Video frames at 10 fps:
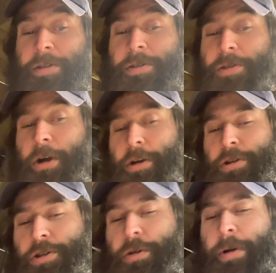start
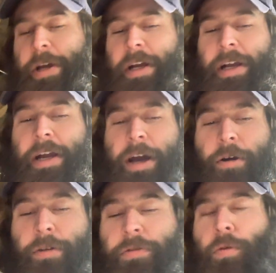shooting out
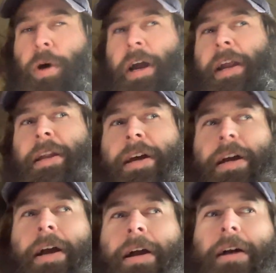of the
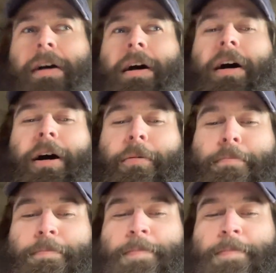winding. Gonna